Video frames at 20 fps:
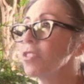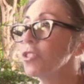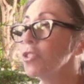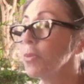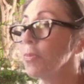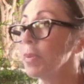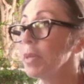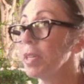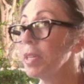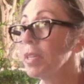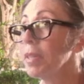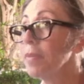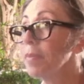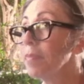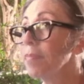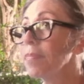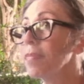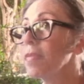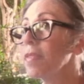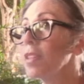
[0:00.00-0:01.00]
To be a
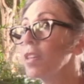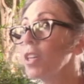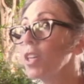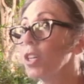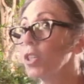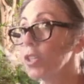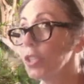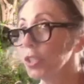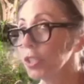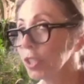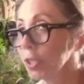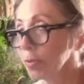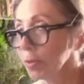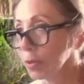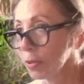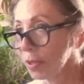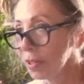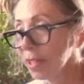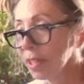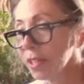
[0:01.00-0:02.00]
good
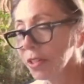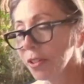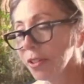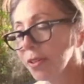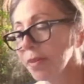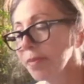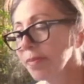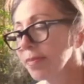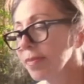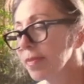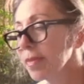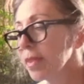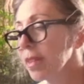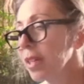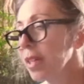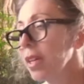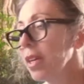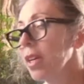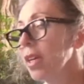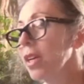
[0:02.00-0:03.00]
communicator,
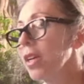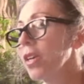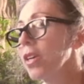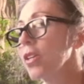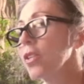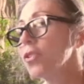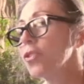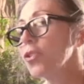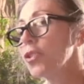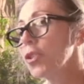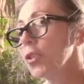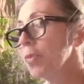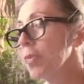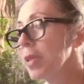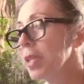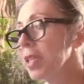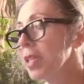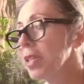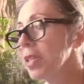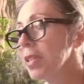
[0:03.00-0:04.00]
to
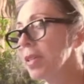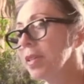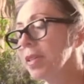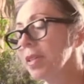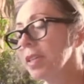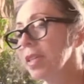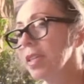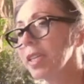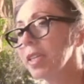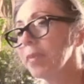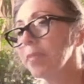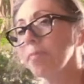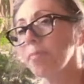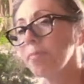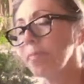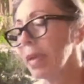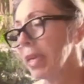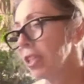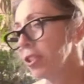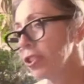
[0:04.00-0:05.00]
be
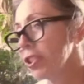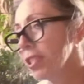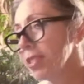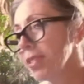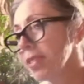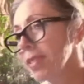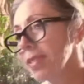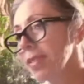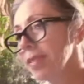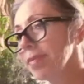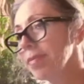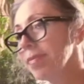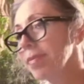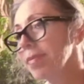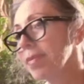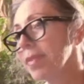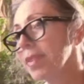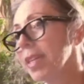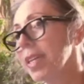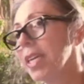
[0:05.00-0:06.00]
patient,
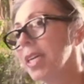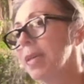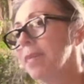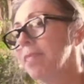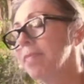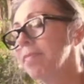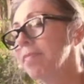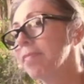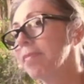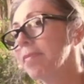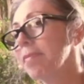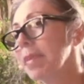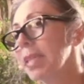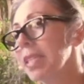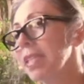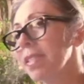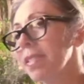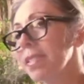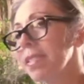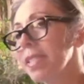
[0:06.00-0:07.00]

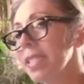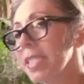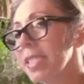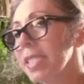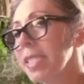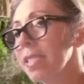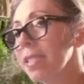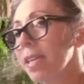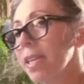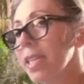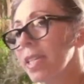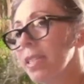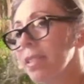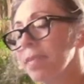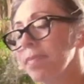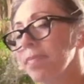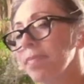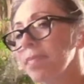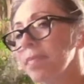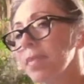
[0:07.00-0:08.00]
because in design
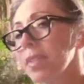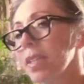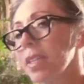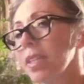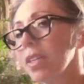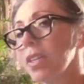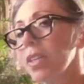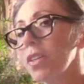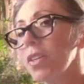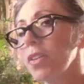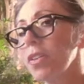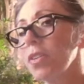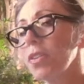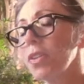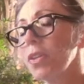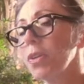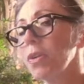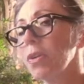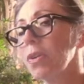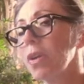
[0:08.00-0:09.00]

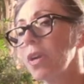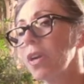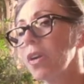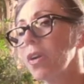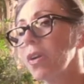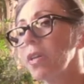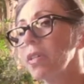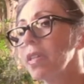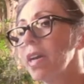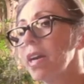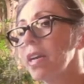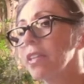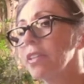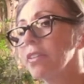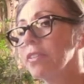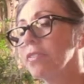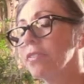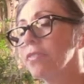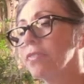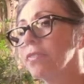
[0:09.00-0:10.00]
there are a lot of
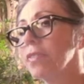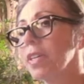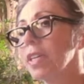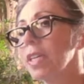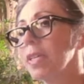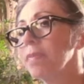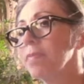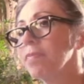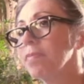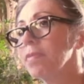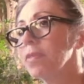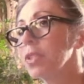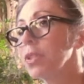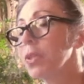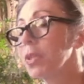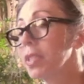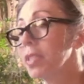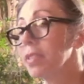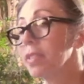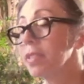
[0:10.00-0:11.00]

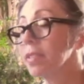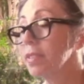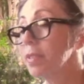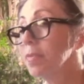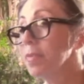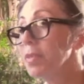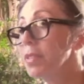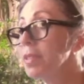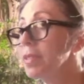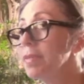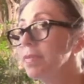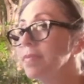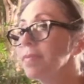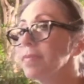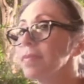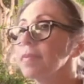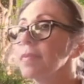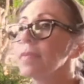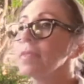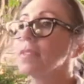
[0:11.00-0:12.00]
criticisms,
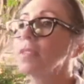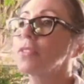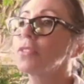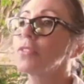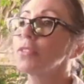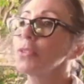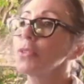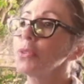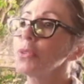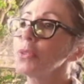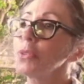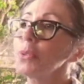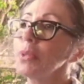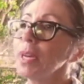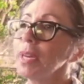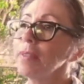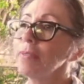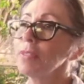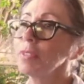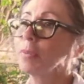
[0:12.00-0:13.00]
so you
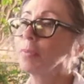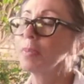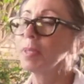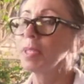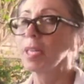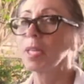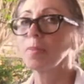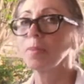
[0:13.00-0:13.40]
have to be